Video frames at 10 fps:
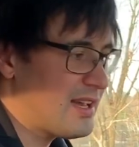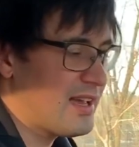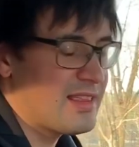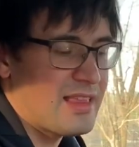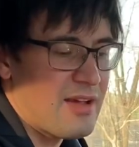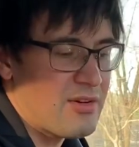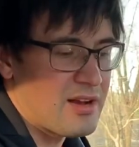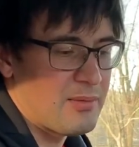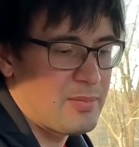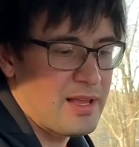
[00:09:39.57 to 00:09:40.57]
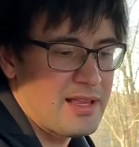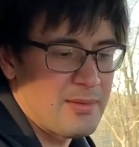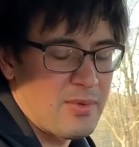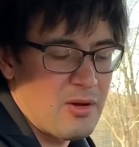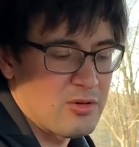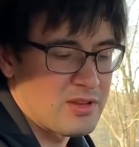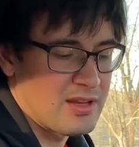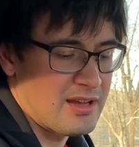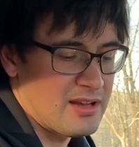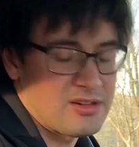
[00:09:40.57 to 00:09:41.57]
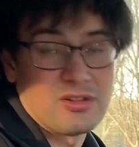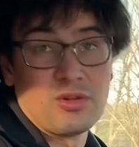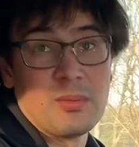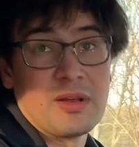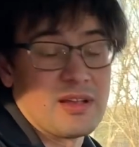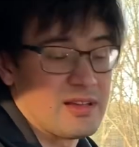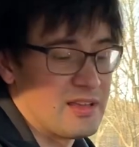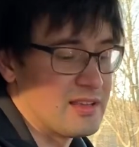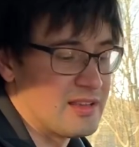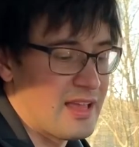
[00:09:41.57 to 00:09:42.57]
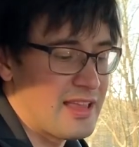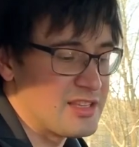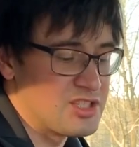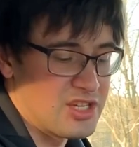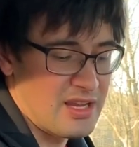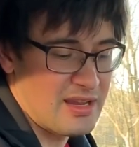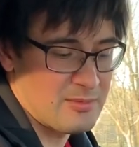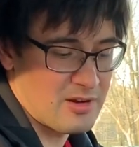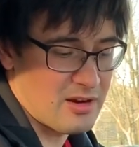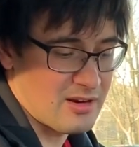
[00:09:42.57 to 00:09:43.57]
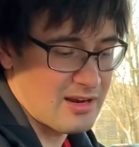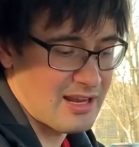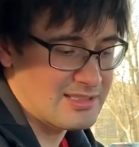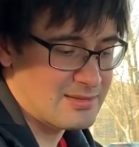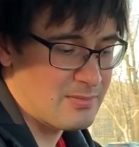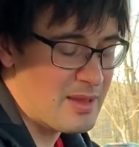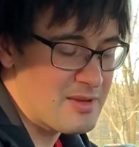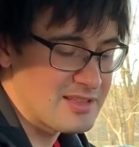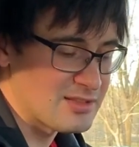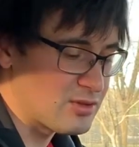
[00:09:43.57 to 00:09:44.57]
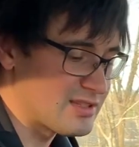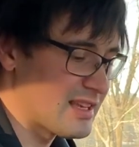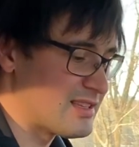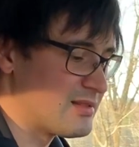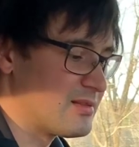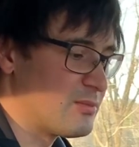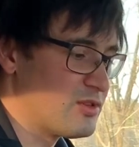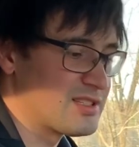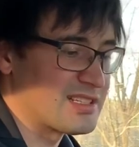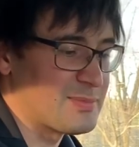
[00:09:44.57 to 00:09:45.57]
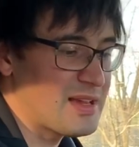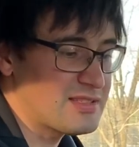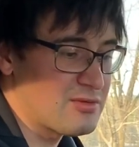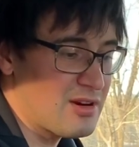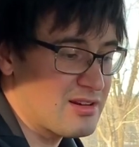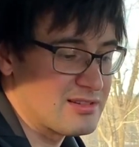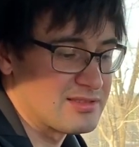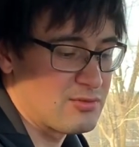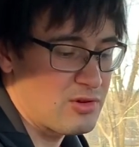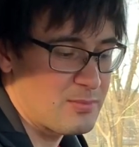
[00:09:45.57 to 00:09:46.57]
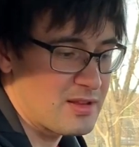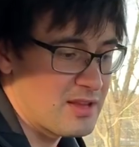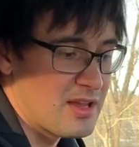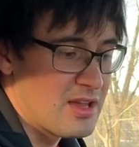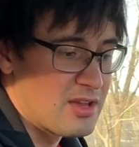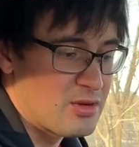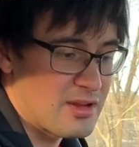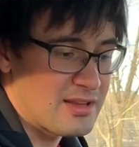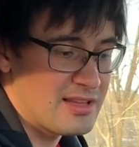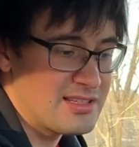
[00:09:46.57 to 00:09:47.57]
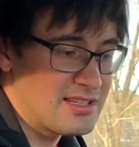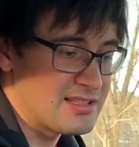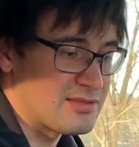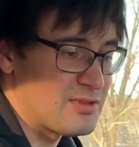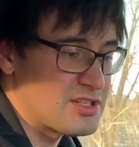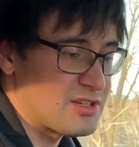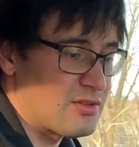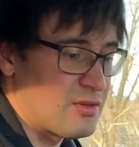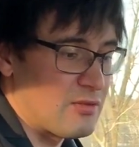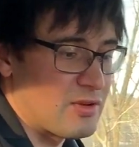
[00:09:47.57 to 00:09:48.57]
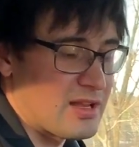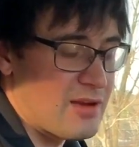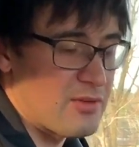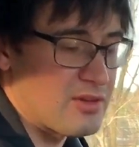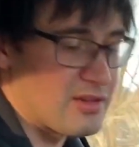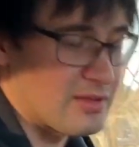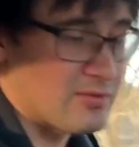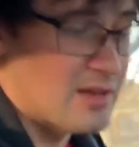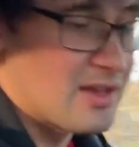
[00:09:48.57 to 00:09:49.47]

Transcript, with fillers: I never complain about uh, ergonomic in any G M car. I, maybe it's not the most expensive car in the world, but you can easily switch whatever you need.